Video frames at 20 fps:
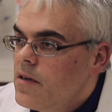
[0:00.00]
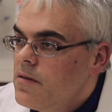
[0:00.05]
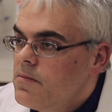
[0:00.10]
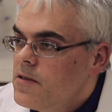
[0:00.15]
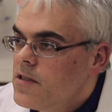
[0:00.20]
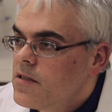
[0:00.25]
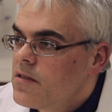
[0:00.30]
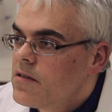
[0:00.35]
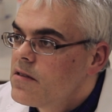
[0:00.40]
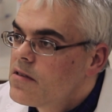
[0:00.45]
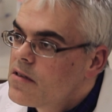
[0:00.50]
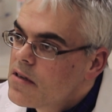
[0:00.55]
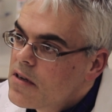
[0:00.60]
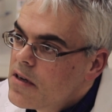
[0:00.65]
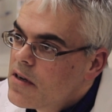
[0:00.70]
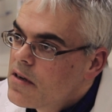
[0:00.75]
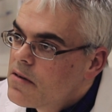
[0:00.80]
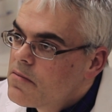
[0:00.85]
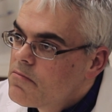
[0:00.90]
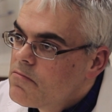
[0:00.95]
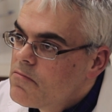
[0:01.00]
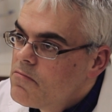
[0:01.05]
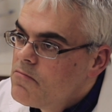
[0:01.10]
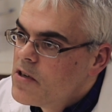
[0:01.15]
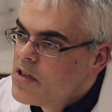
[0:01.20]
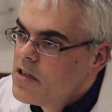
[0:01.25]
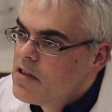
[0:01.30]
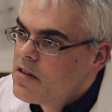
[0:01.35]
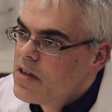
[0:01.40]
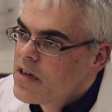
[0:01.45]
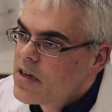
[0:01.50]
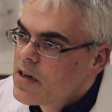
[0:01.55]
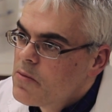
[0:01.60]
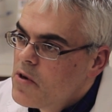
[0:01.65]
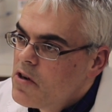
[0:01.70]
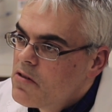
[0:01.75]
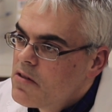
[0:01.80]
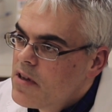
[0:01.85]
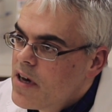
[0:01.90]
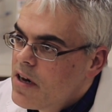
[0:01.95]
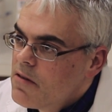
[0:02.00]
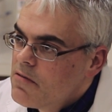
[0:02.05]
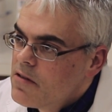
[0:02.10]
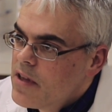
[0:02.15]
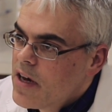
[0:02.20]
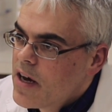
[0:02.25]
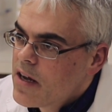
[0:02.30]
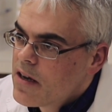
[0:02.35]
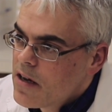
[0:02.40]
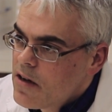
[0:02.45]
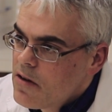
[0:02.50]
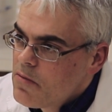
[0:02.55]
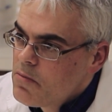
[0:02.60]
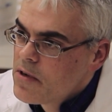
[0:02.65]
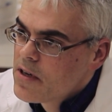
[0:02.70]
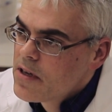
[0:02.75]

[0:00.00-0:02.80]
I'm just, what do you think about that? Would that help?